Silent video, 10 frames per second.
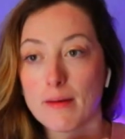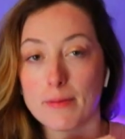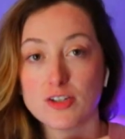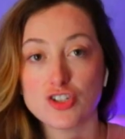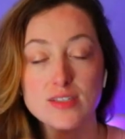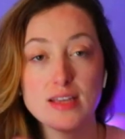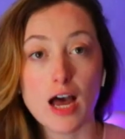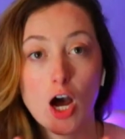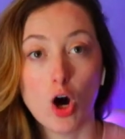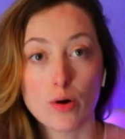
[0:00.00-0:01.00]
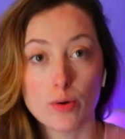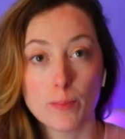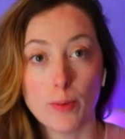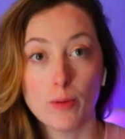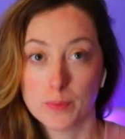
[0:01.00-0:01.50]
but she's a
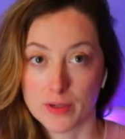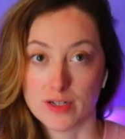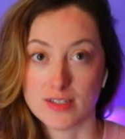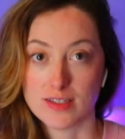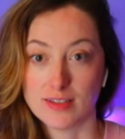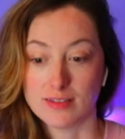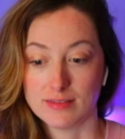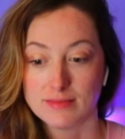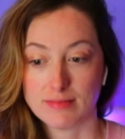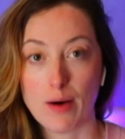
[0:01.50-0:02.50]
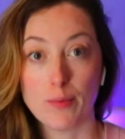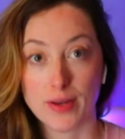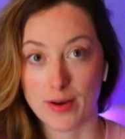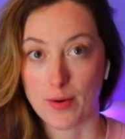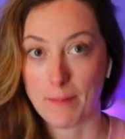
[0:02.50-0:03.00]
horrible person that we
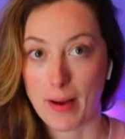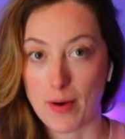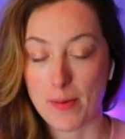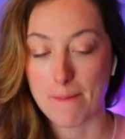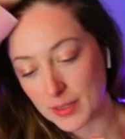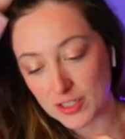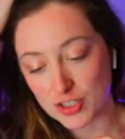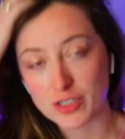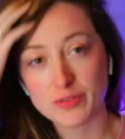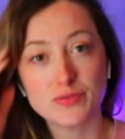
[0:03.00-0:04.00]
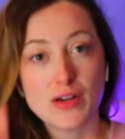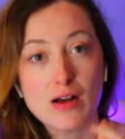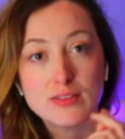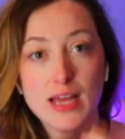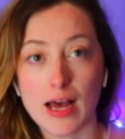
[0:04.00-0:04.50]
know about. Butcher
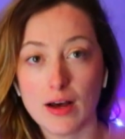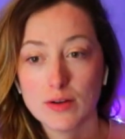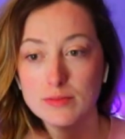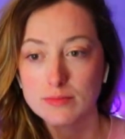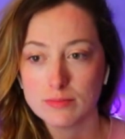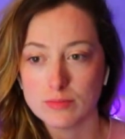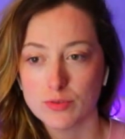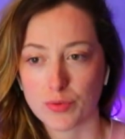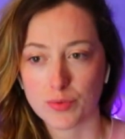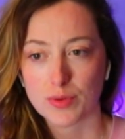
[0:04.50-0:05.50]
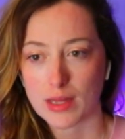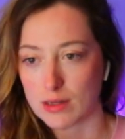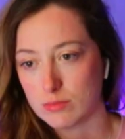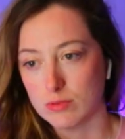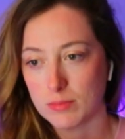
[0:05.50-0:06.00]
found out through
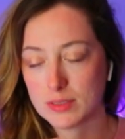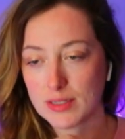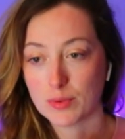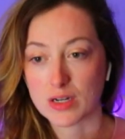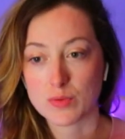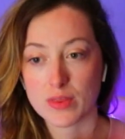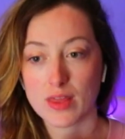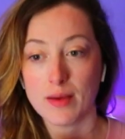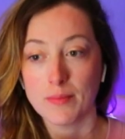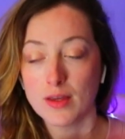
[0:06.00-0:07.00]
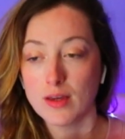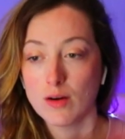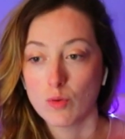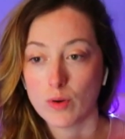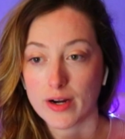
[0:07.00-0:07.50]
that woman that works with him,
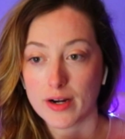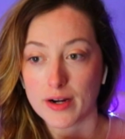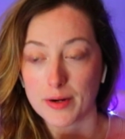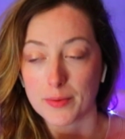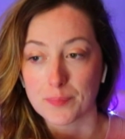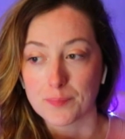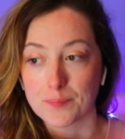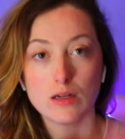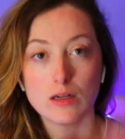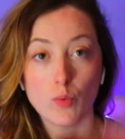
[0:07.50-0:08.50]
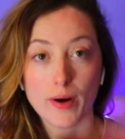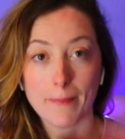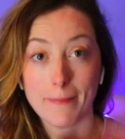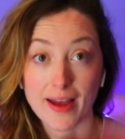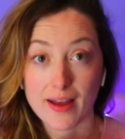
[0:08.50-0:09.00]
where
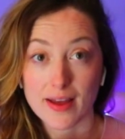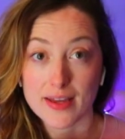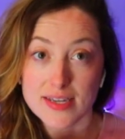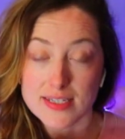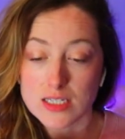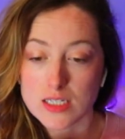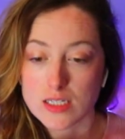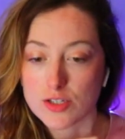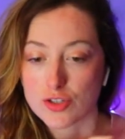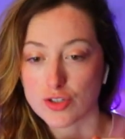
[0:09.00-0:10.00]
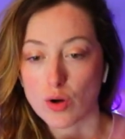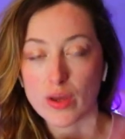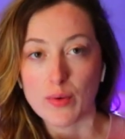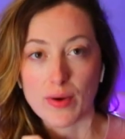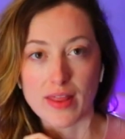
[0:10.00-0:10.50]
Becca is. So
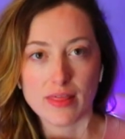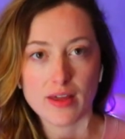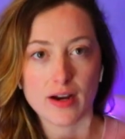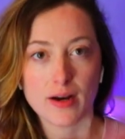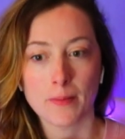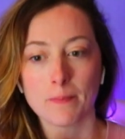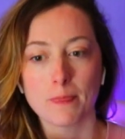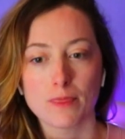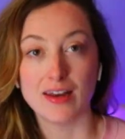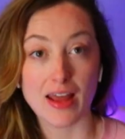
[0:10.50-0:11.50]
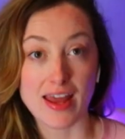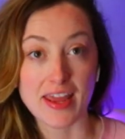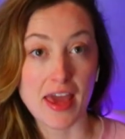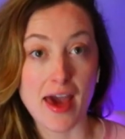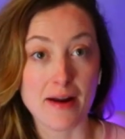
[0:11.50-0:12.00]
he went there. And
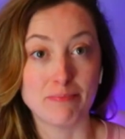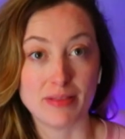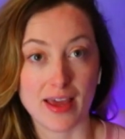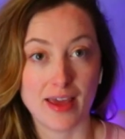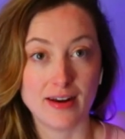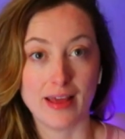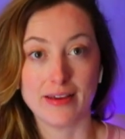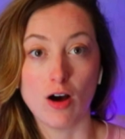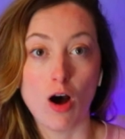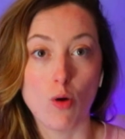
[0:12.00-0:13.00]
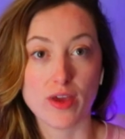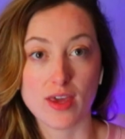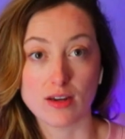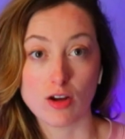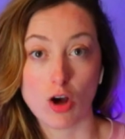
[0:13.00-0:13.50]
he had a plan, like, oh, we
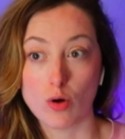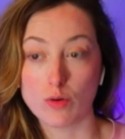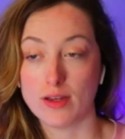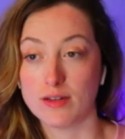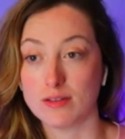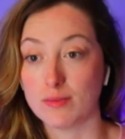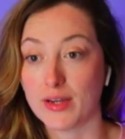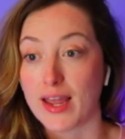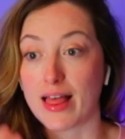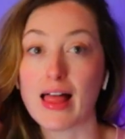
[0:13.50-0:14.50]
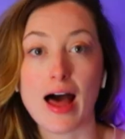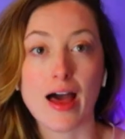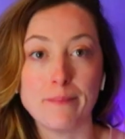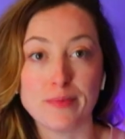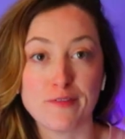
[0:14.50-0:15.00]
can go and we
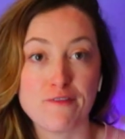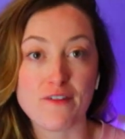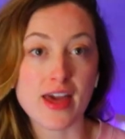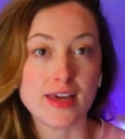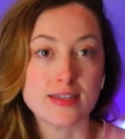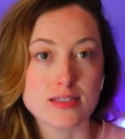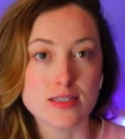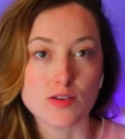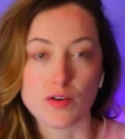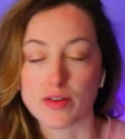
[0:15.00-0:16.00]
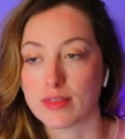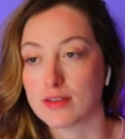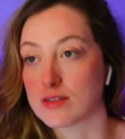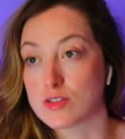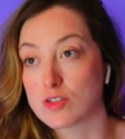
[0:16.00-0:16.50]
climb the fence or
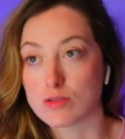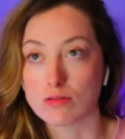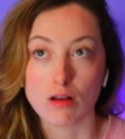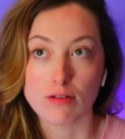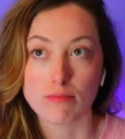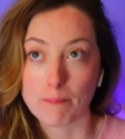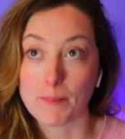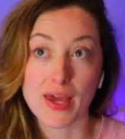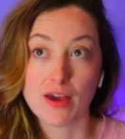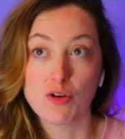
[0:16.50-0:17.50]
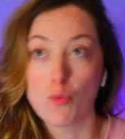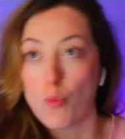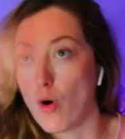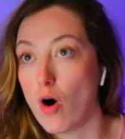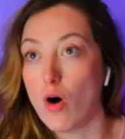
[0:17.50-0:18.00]
this big
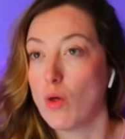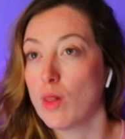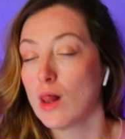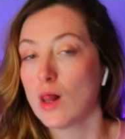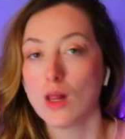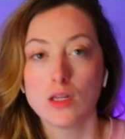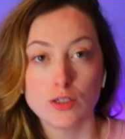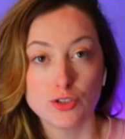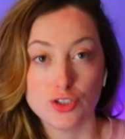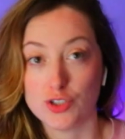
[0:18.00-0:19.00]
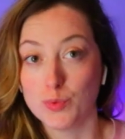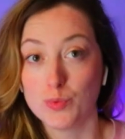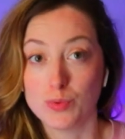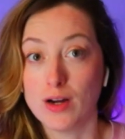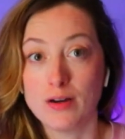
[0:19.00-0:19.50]
wall to
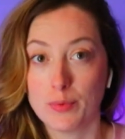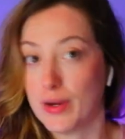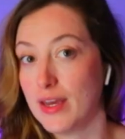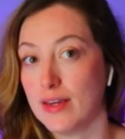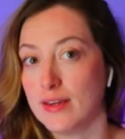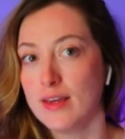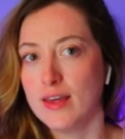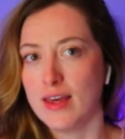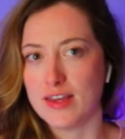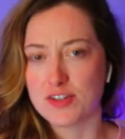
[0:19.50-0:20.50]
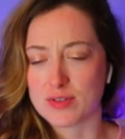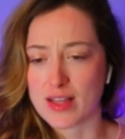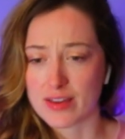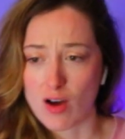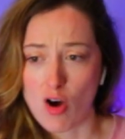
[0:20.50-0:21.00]
run away. And she was
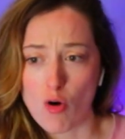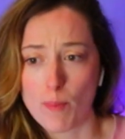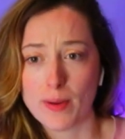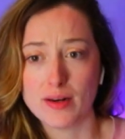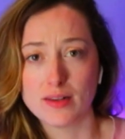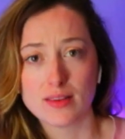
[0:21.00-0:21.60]
like, oh, but